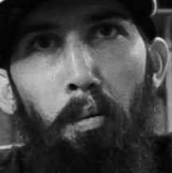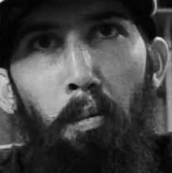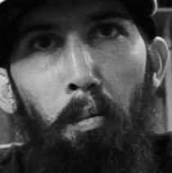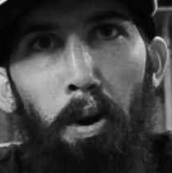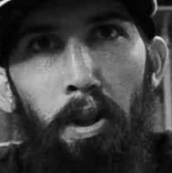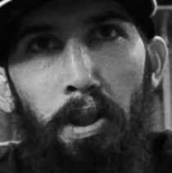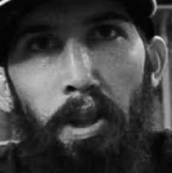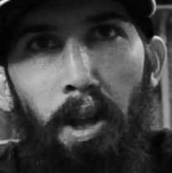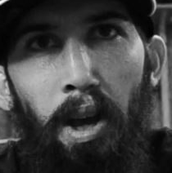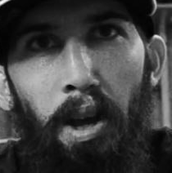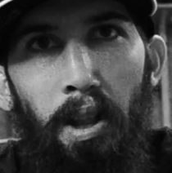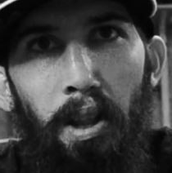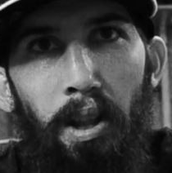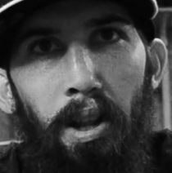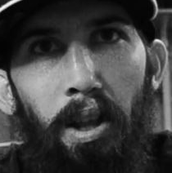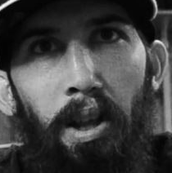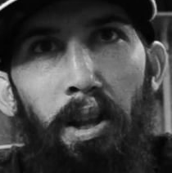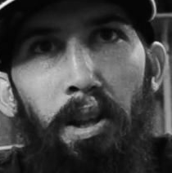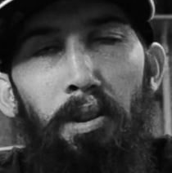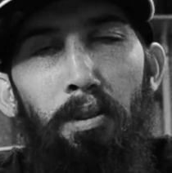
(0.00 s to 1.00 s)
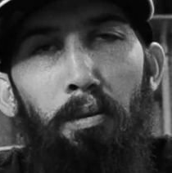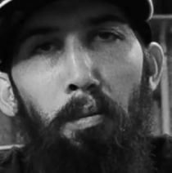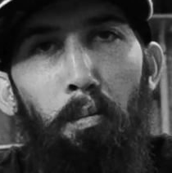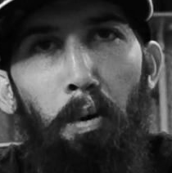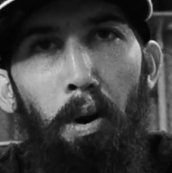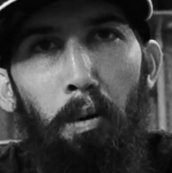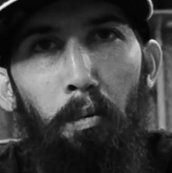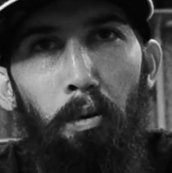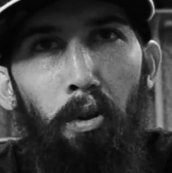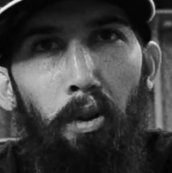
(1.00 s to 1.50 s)
what the hell it is,
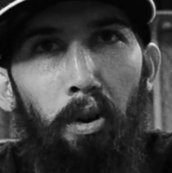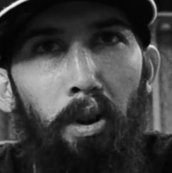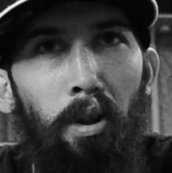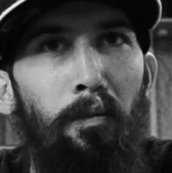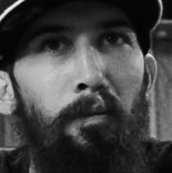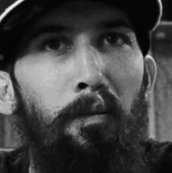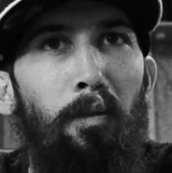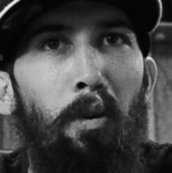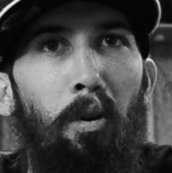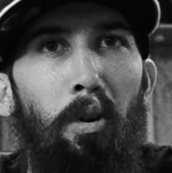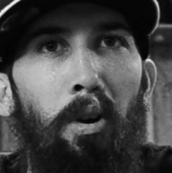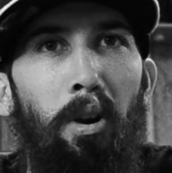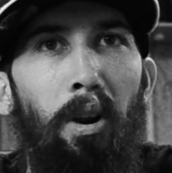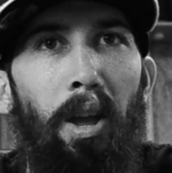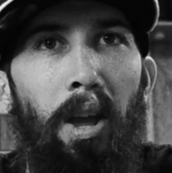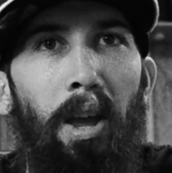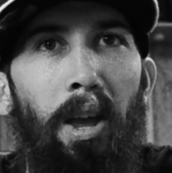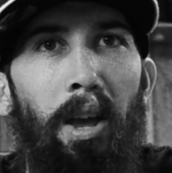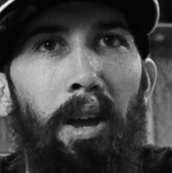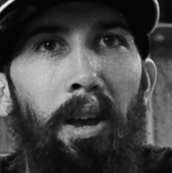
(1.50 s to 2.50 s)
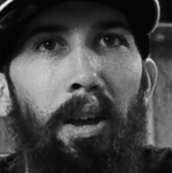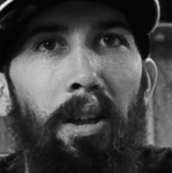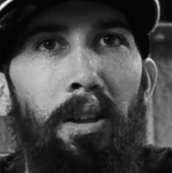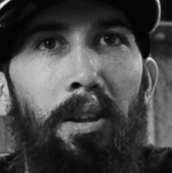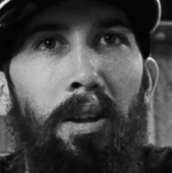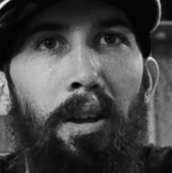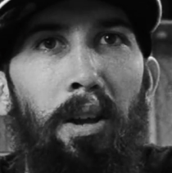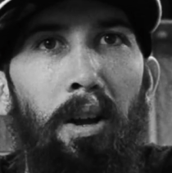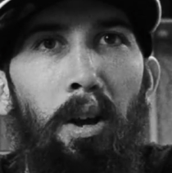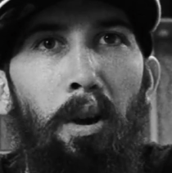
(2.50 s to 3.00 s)
what we're looking for,
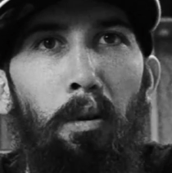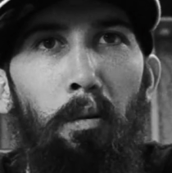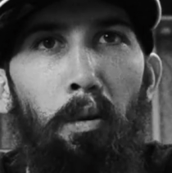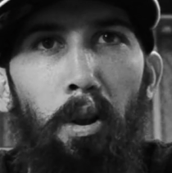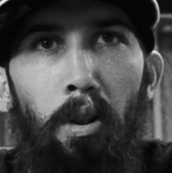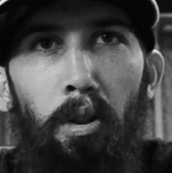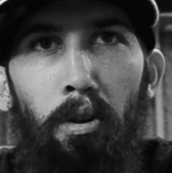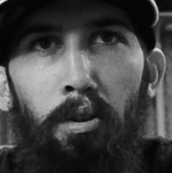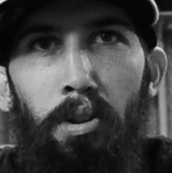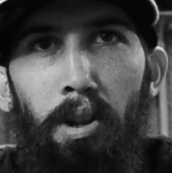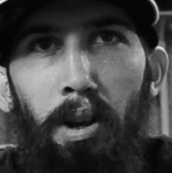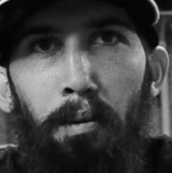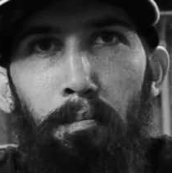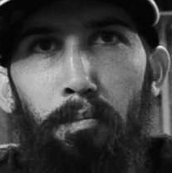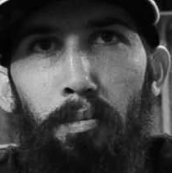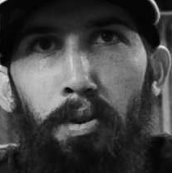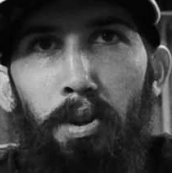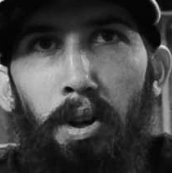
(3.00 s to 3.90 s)
and we're going to learn something.